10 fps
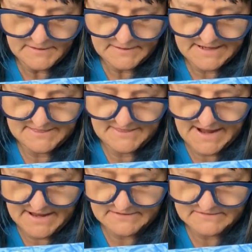like
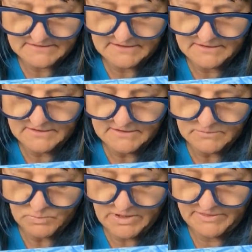that
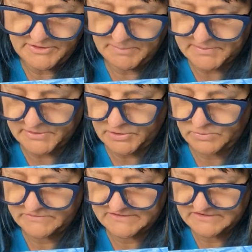with the
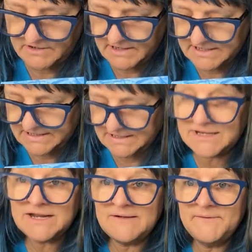blue to tuck it in.